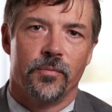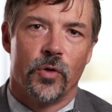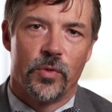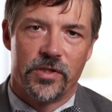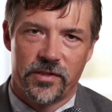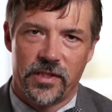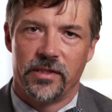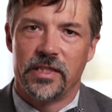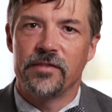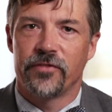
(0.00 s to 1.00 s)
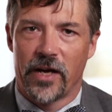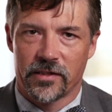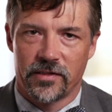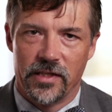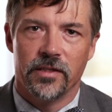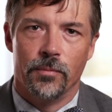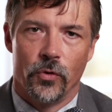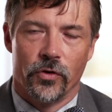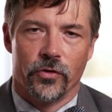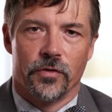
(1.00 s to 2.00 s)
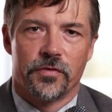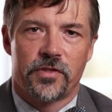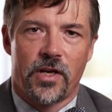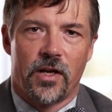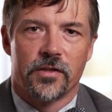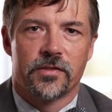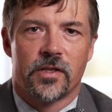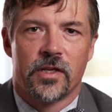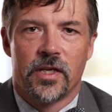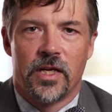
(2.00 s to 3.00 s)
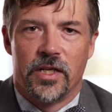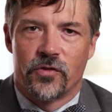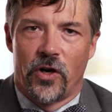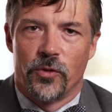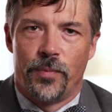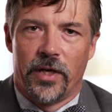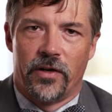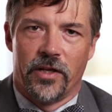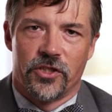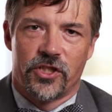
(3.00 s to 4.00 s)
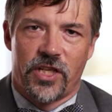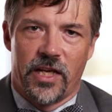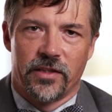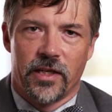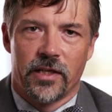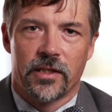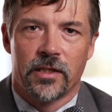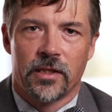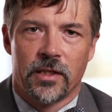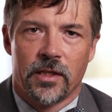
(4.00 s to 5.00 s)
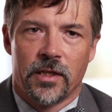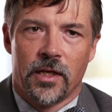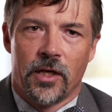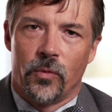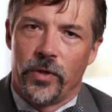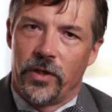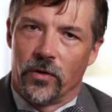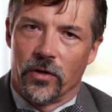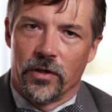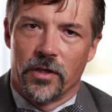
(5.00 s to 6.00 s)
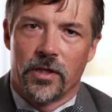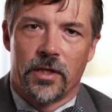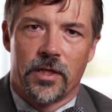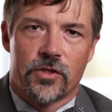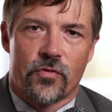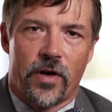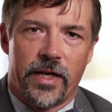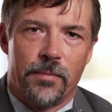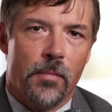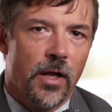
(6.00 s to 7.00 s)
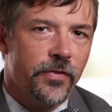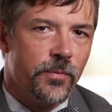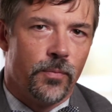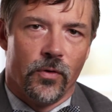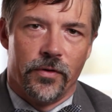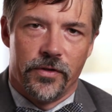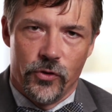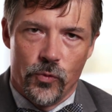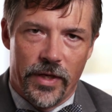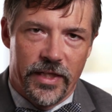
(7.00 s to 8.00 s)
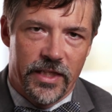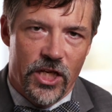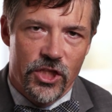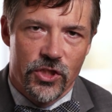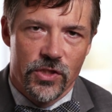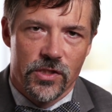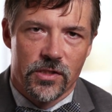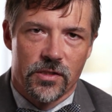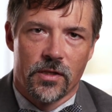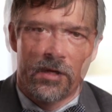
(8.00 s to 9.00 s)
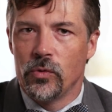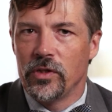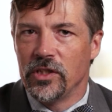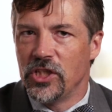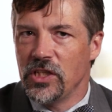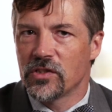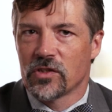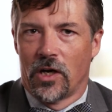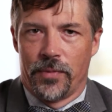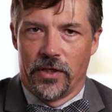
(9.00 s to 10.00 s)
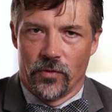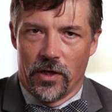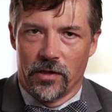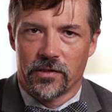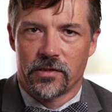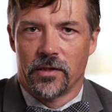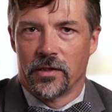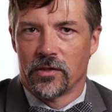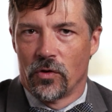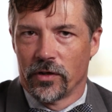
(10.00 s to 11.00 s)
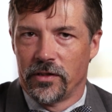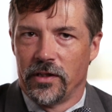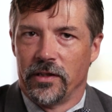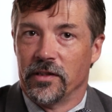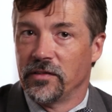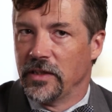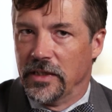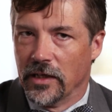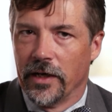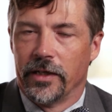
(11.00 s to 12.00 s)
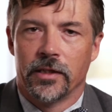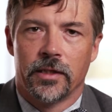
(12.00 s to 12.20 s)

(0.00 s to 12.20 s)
where we see defects in the motor nerve cells and trying to better understand that. We are trying multiple new medications, including gene-stopping drugs, targeting the C9